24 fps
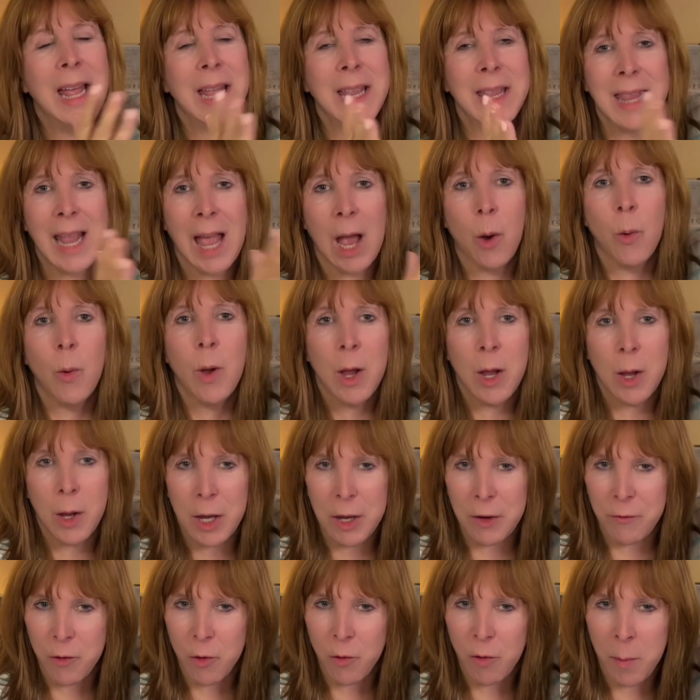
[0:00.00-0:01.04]
Now,
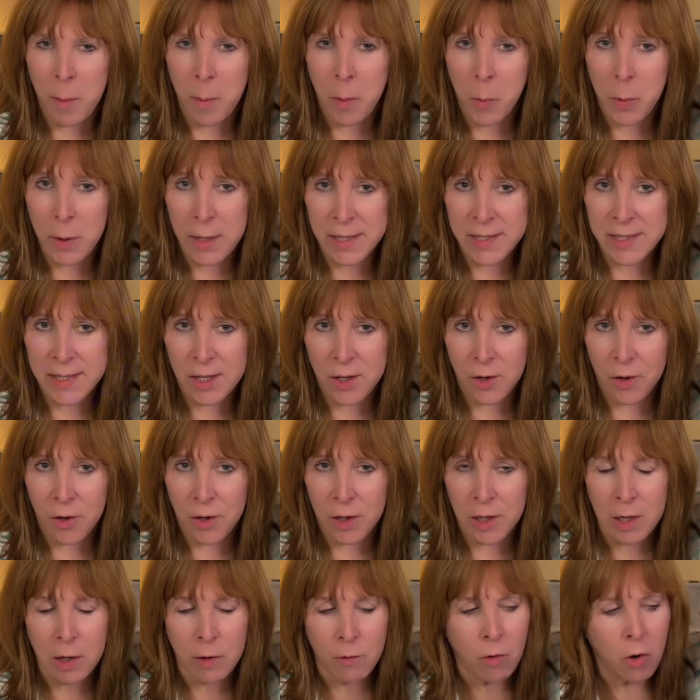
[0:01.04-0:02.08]
if you remember what I said
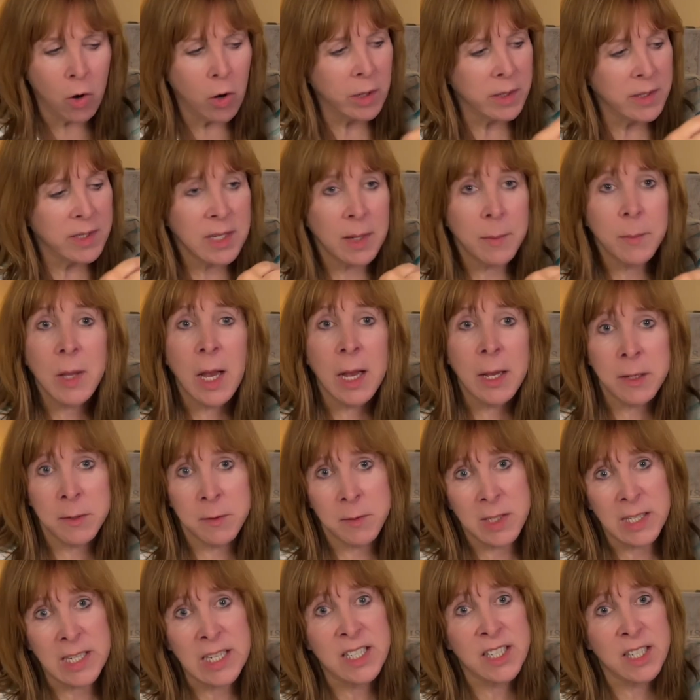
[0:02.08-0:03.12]
earlier on,
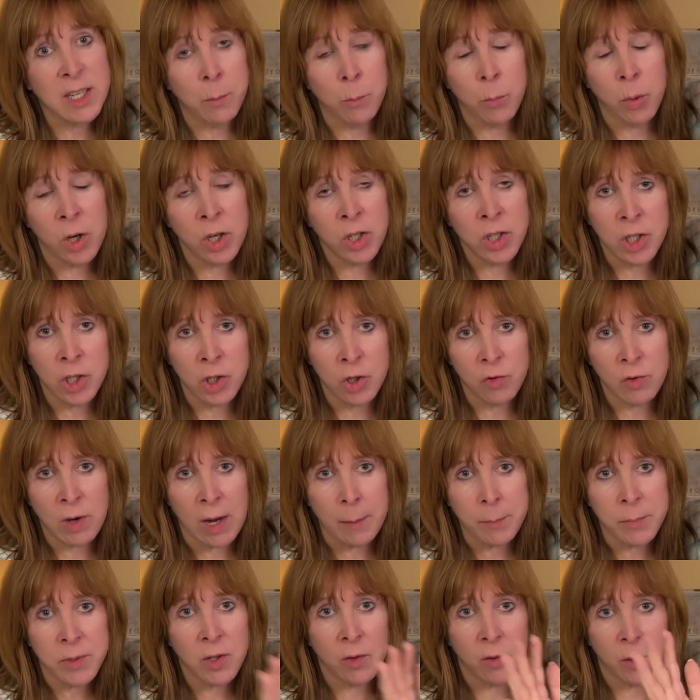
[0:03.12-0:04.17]
sometimes these compression
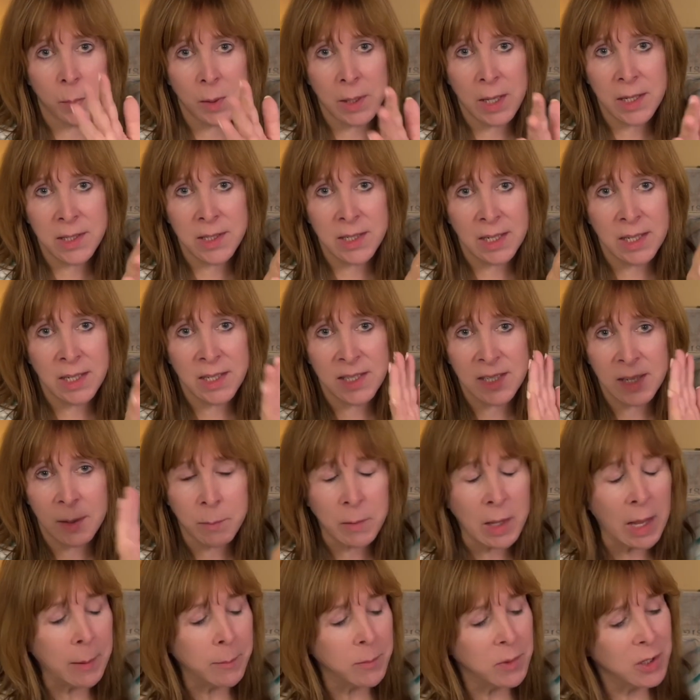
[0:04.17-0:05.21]
straps are a blessing and
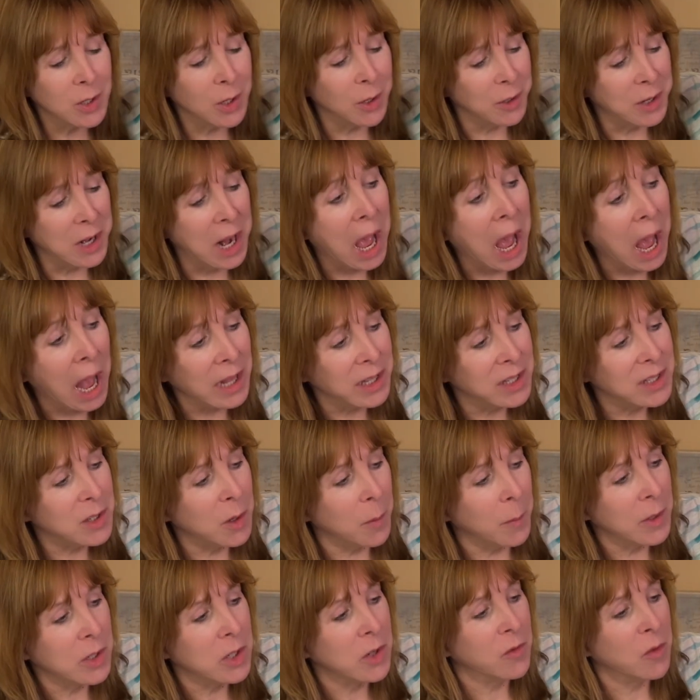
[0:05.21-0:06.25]
sometimes they're not so
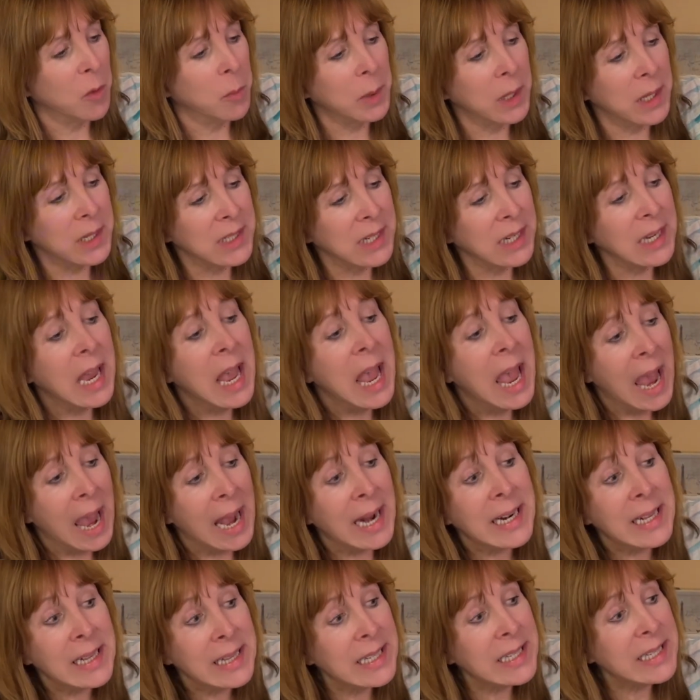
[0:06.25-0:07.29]
much of a blessing.
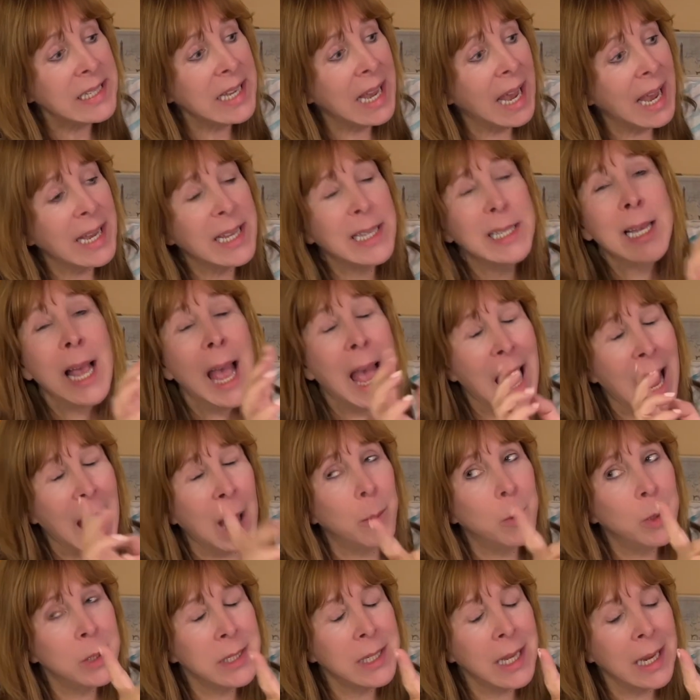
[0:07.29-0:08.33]
And in this case, I
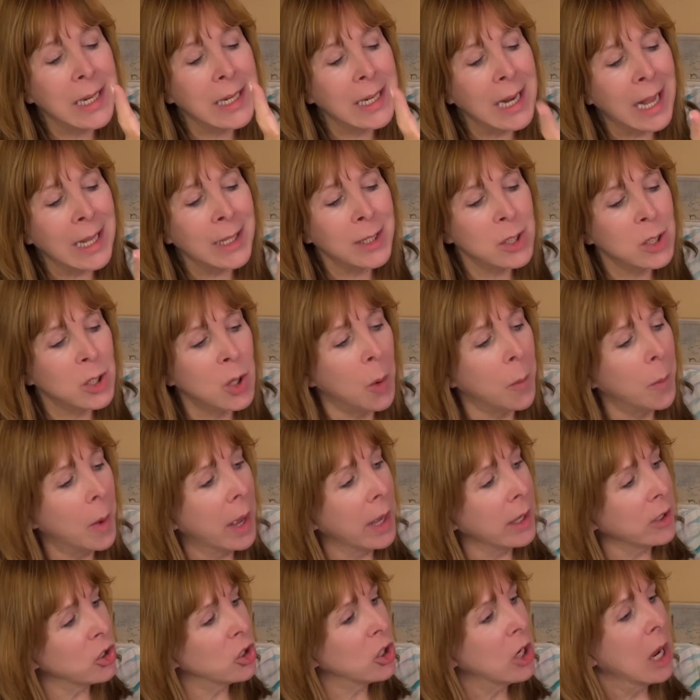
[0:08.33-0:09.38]
would say not so
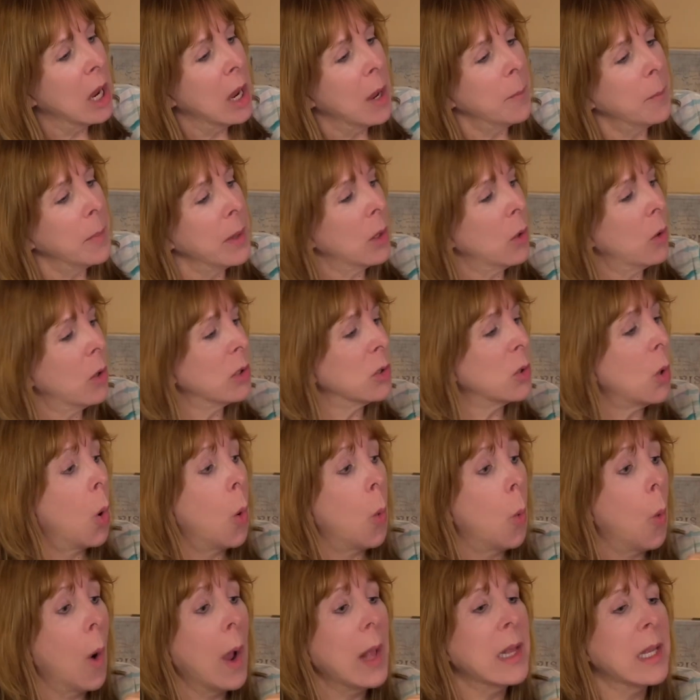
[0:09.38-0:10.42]
much, because
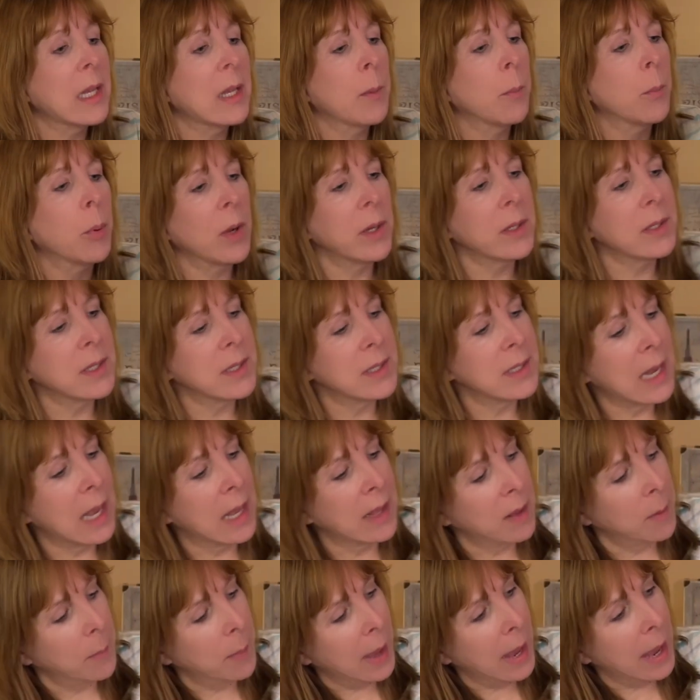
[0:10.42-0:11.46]
while it compresses down
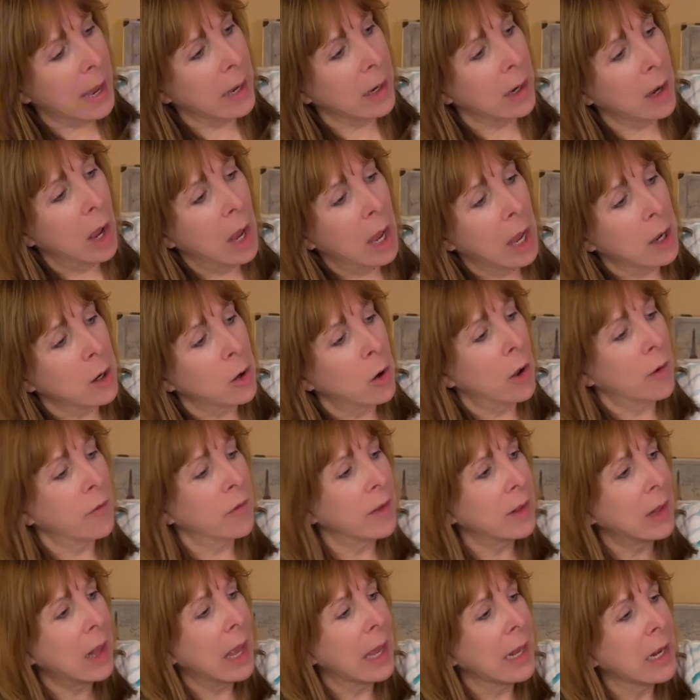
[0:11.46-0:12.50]
the bag an
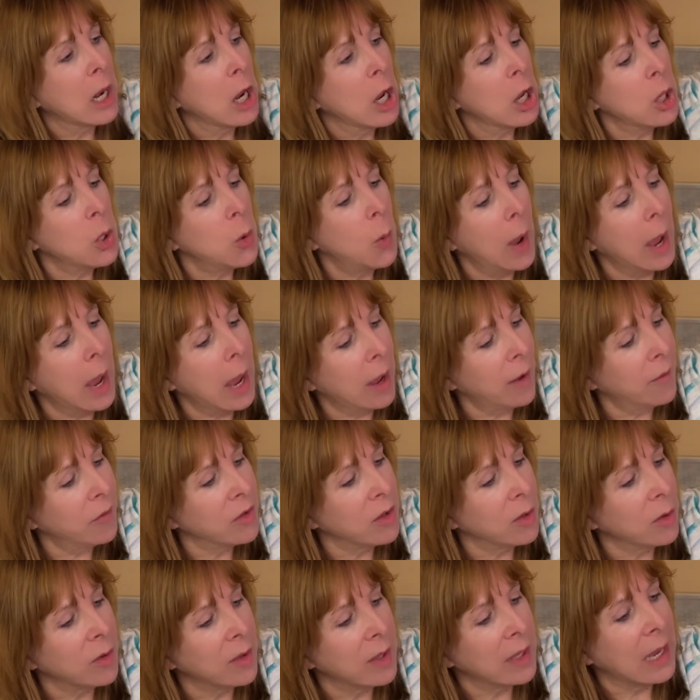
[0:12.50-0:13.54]
awful lot, you have
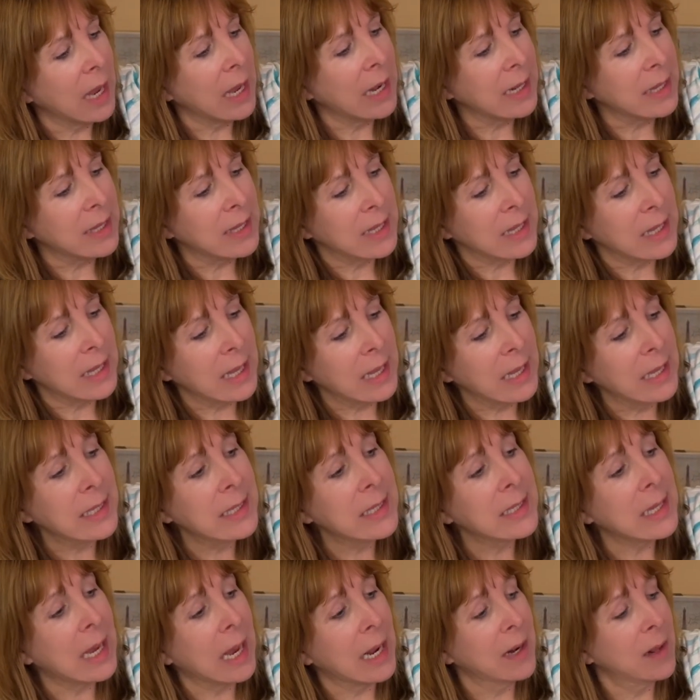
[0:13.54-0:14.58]
to get to the
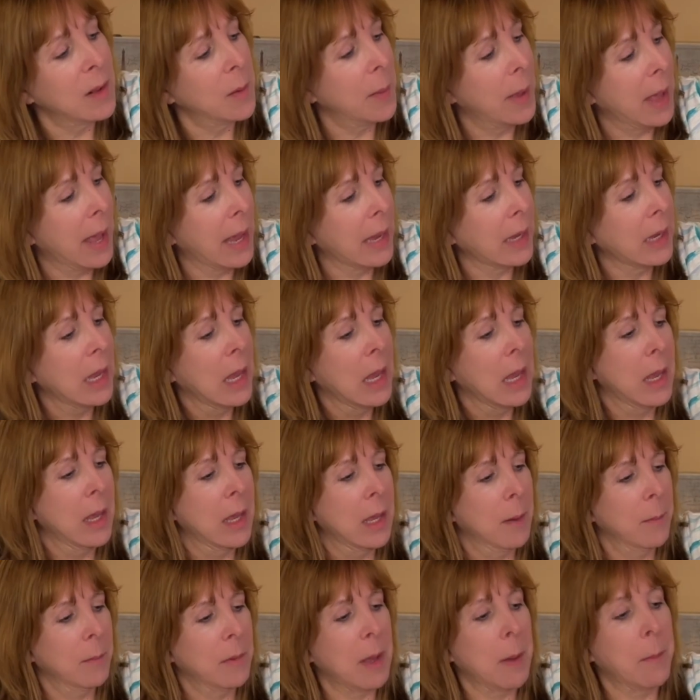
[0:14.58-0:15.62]
inside of the bag,
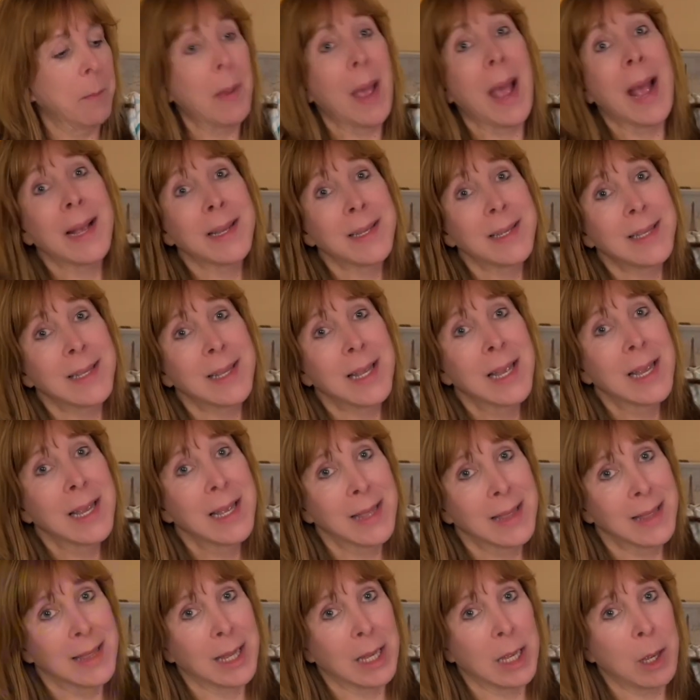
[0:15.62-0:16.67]
get past
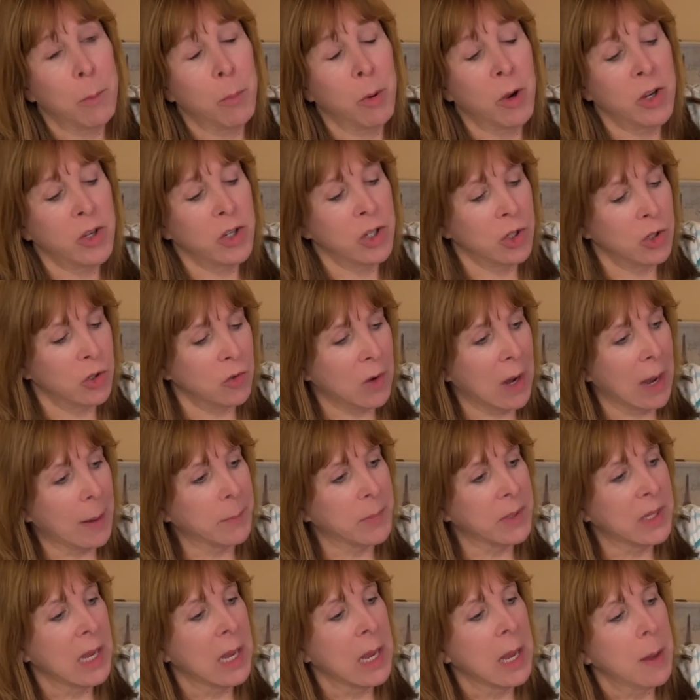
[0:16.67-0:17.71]
the compression
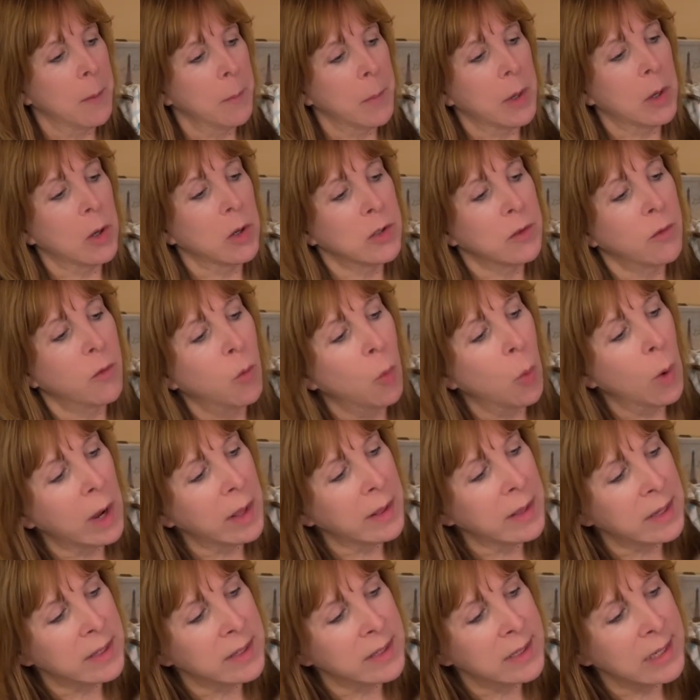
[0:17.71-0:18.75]
straps because of where
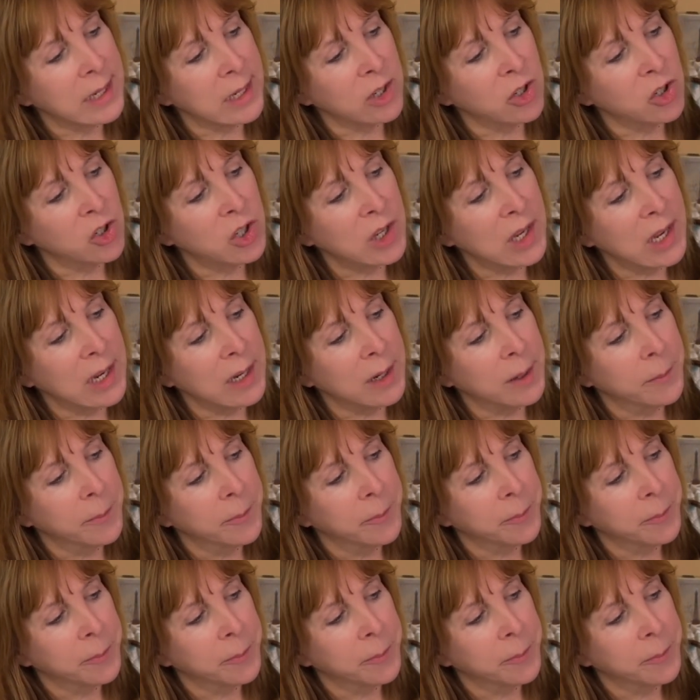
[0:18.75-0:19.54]
they're stitched in.